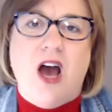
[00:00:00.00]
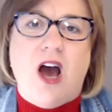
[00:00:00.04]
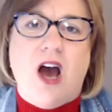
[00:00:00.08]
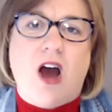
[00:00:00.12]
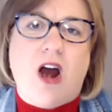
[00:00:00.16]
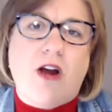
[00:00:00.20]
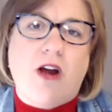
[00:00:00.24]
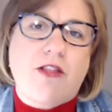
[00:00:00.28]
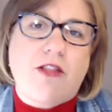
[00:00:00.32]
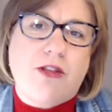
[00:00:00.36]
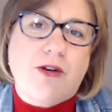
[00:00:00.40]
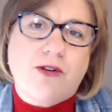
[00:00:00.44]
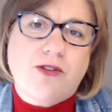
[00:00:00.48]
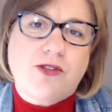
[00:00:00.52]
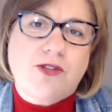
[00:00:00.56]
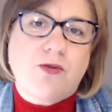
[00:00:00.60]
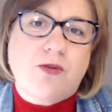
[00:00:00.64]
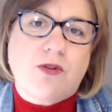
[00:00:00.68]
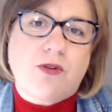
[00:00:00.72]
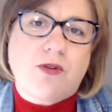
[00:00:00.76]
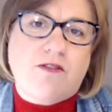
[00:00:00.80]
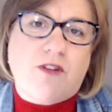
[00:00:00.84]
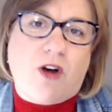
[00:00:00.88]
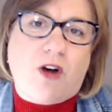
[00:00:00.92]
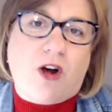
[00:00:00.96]
are those who
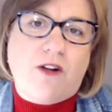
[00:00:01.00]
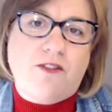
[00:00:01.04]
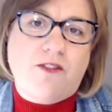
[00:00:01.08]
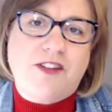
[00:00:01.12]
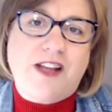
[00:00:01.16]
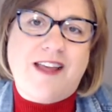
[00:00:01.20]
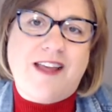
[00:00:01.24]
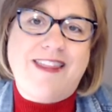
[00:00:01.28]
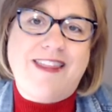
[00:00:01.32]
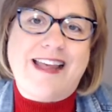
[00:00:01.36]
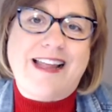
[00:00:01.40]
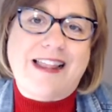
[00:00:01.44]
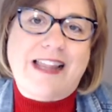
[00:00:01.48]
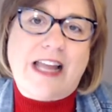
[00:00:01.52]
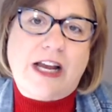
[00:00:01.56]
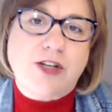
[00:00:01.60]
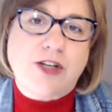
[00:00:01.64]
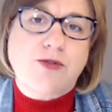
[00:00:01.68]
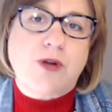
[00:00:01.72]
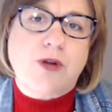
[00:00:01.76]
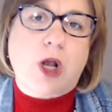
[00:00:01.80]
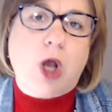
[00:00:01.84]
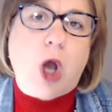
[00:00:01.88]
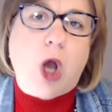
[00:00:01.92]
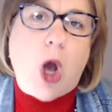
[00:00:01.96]
are involved in the
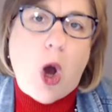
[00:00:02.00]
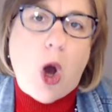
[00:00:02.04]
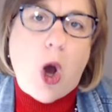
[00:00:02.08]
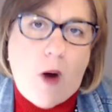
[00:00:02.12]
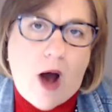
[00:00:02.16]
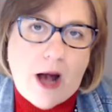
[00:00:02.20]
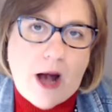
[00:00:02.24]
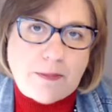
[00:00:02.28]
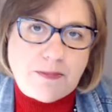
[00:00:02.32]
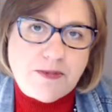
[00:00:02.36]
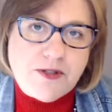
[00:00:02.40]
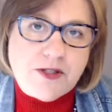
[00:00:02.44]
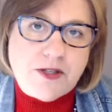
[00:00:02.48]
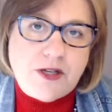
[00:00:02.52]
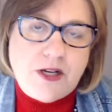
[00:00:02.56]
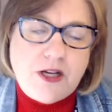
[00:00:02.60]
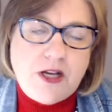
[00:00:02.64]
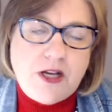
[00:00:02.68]
electric co-ops,